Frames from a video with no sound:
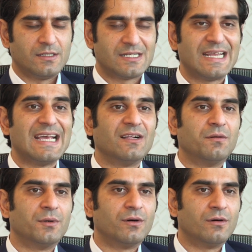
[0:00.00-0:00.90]

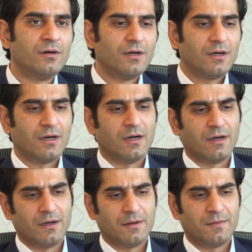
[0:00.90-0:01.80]
scalable,
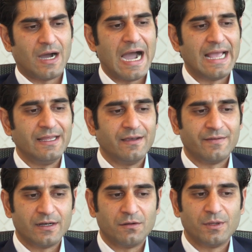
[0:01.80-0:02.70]
highly
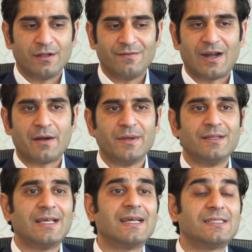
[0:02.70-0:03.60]
available
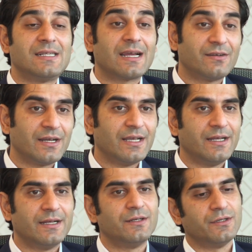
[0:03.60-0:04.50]
environment that's
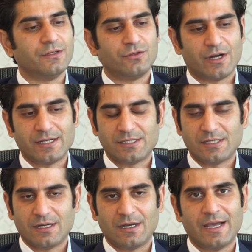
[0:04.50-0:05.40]
segregated to
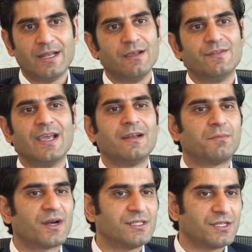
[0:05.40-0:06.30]
address any of the
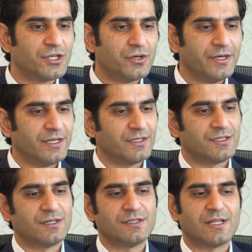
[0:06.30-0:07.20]
enterprise security
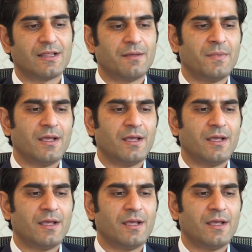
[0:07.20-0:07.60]
concerns that